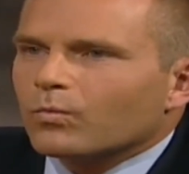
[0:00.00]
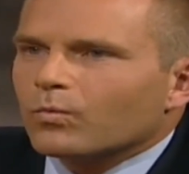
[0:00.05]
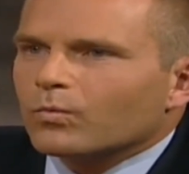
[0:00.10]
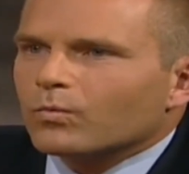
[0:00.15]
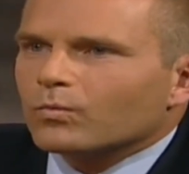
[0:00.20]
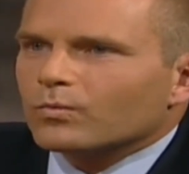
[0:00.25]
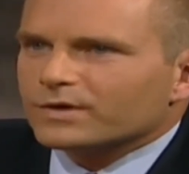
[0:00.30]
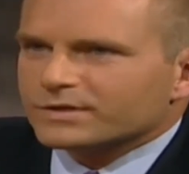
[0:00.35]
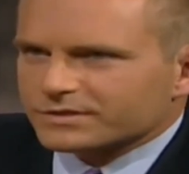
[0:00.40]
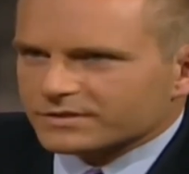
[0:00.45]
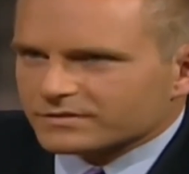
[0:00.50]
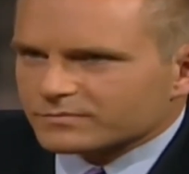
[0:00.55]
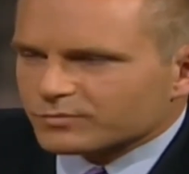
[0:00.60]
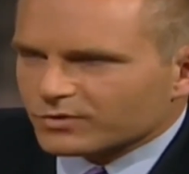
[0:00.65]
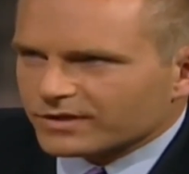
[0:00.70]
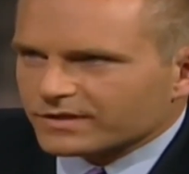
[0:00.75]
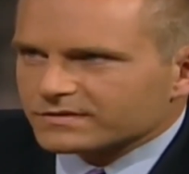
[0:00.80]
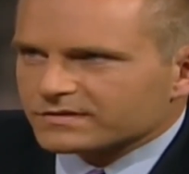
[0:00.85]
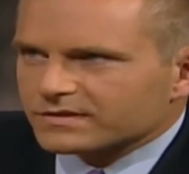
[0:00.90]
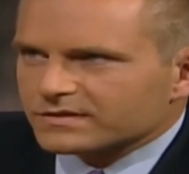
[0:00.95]
Which
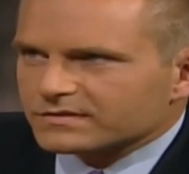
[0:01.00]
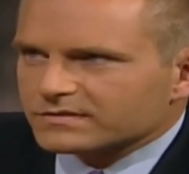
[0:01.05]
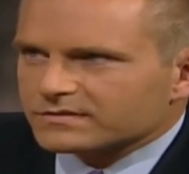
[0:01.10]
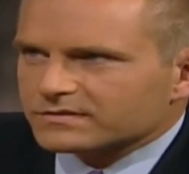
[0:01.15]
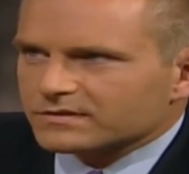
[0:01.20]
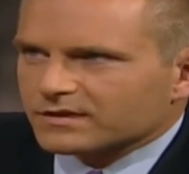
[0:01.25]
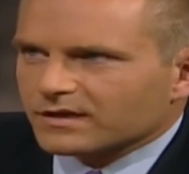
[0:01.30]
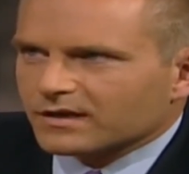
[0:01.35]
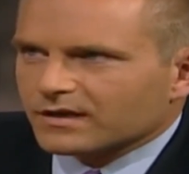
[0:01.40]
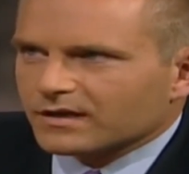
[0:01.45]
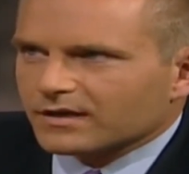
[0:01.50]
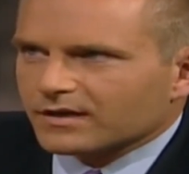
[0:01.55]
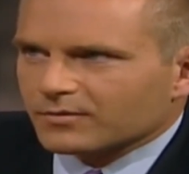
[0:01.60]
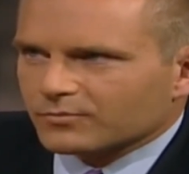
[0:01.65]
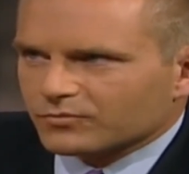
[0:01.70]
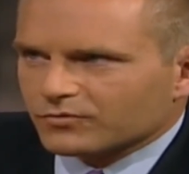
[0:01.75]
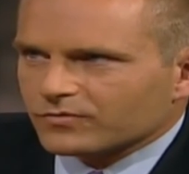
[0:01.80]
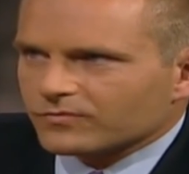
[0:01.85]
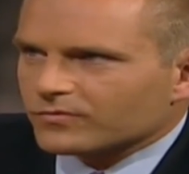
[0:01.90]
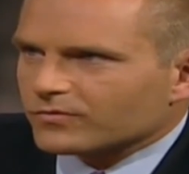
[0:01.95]
explains his
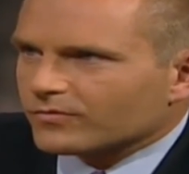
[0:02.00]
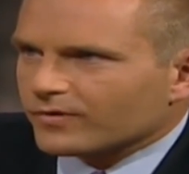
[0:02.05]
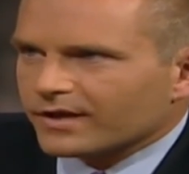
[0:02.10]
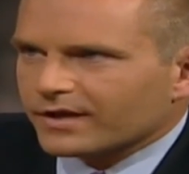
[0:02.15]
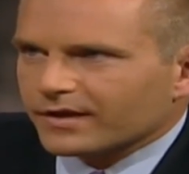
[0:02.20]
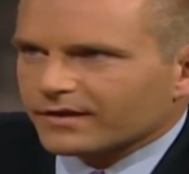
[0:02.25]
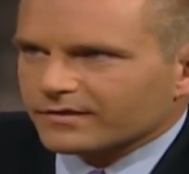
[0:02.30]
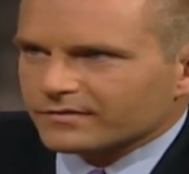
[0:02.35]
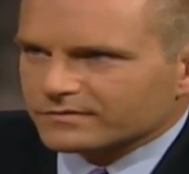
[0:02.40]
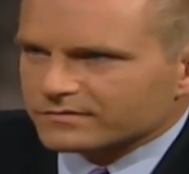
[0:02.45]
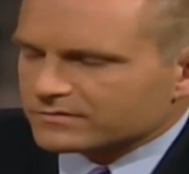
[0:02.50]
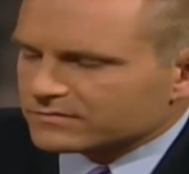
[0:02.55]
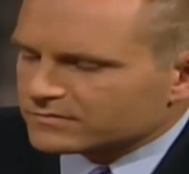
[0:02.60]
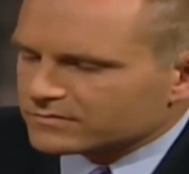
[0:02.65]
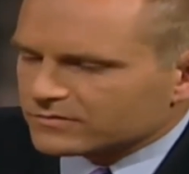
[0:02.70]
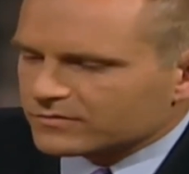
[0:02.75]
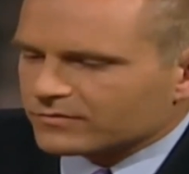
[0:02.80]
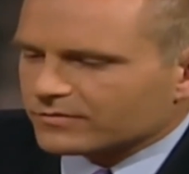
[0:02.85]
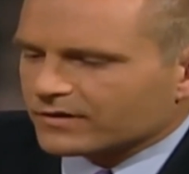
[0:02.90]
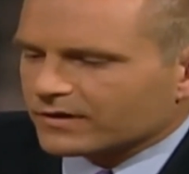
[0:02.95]
approval ratings
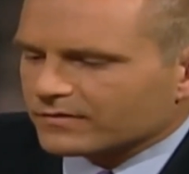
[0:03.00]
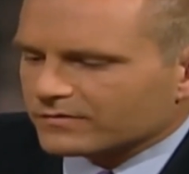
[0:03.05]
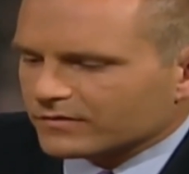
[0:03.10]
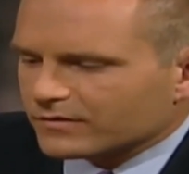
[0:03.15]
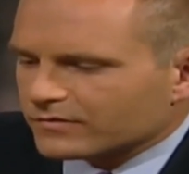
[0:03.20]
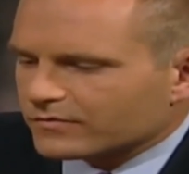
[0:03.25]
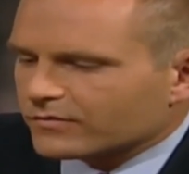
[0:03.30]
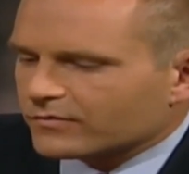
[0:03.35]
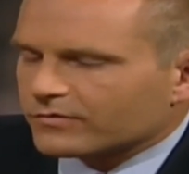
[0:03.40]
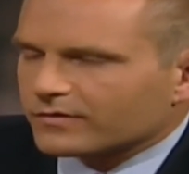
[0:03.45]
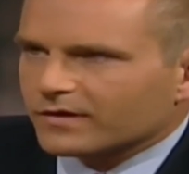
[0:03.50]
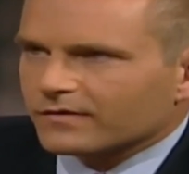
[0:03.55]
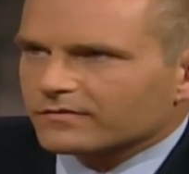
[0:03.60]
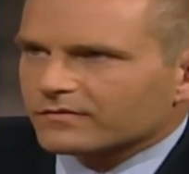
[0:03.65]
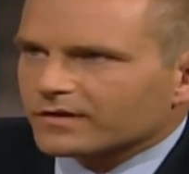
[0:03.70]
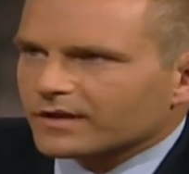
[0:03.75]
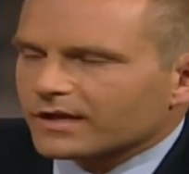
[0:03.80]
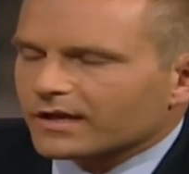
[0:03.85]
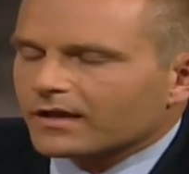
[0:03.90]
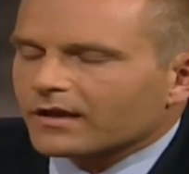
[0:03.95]
2000 to
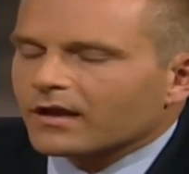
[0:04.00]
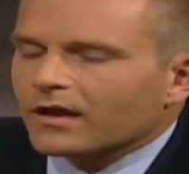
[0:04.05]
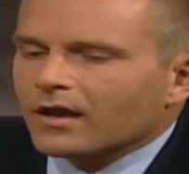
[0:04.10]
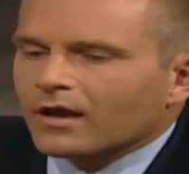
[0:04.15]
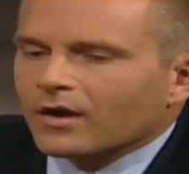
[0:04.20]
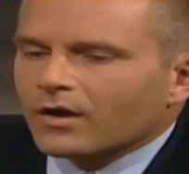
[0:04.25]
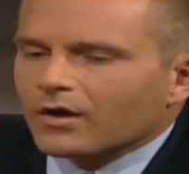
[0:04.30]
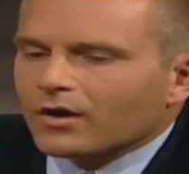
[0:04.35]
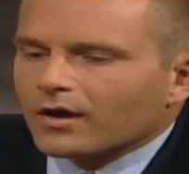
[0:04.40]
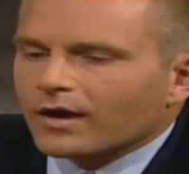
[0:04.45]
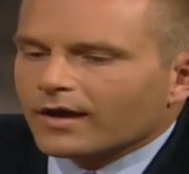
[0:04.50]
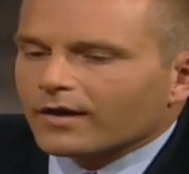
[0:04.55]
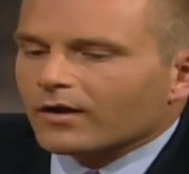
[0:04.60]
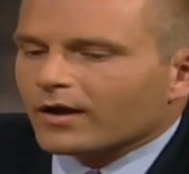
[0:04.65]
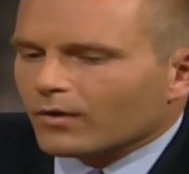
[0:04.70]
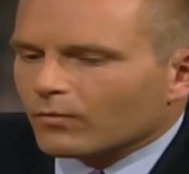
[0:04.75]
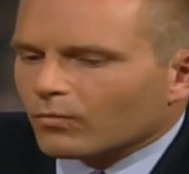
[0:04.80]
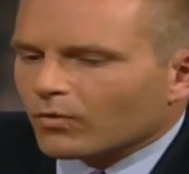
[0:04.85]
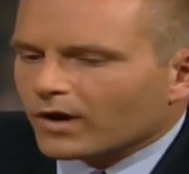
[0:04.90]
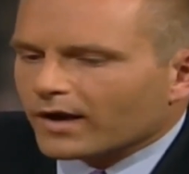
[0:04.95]
2008
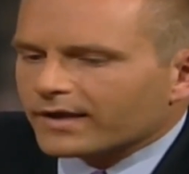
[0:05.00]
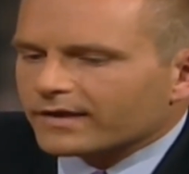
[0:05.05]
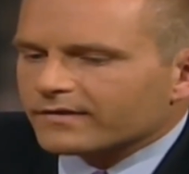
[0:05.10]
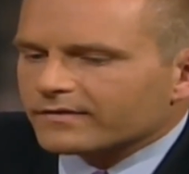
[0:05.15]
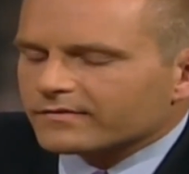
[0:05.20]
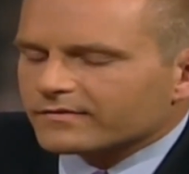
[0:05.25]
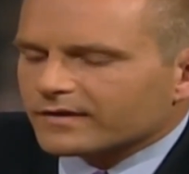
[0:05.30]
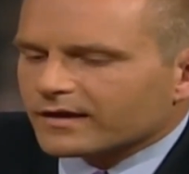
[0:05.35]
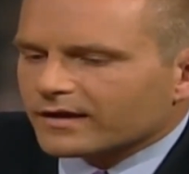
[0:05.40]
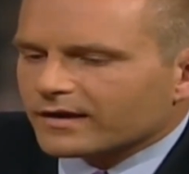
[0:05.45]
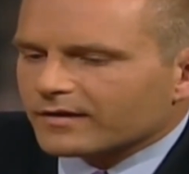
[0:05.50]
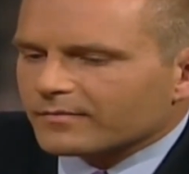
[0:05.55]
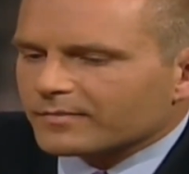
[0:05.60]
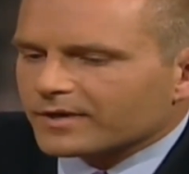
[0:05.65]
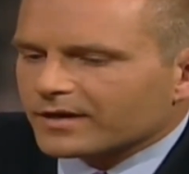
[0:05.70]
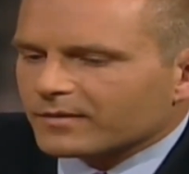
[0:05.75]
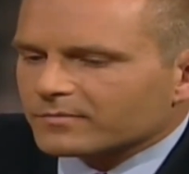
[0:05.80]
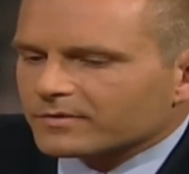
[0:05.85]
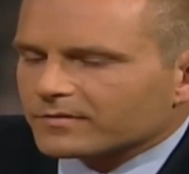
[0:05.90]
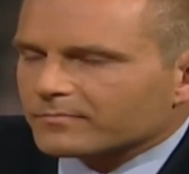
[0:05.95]
and why he's
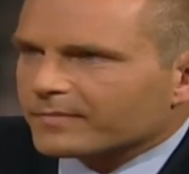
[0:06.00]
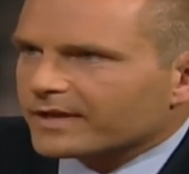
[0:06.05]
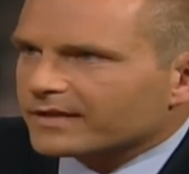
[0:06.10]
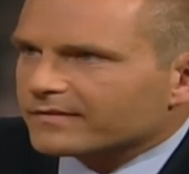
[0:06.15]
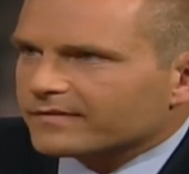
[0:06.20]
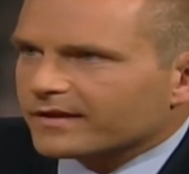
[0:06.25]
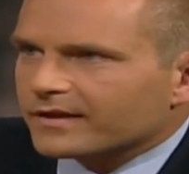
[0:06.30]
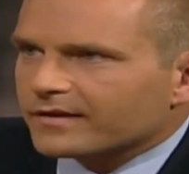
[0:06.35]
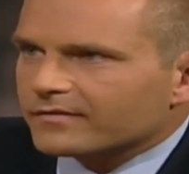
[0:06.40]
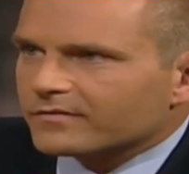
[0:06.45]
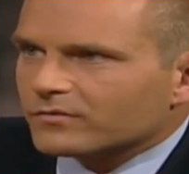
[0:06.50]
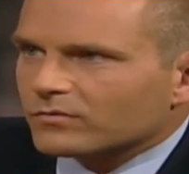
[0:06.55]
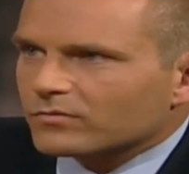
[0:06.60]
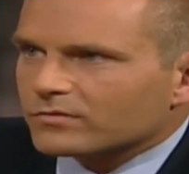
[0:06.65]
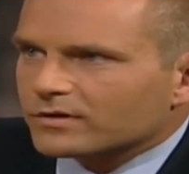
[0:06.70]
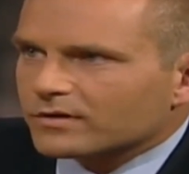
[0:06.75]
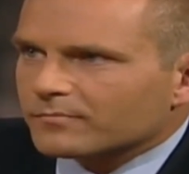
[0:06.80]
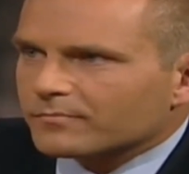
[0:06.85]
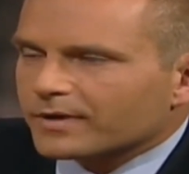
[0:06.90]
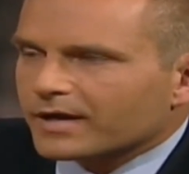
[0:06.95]
been able to maintain his
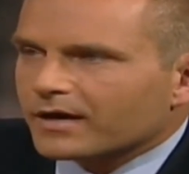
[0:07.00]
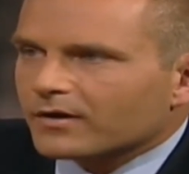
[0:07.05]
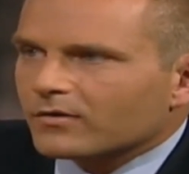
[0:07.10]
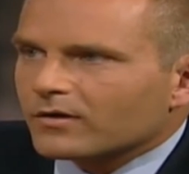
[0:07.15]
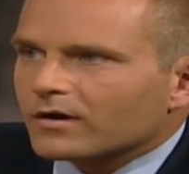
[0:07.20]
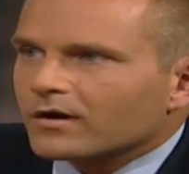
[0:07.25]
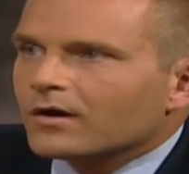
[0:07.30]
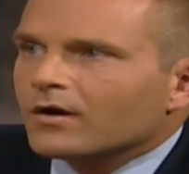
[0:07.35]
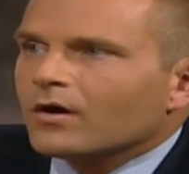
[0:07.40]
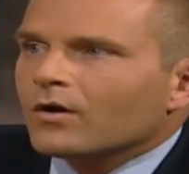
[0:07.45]
hold on power.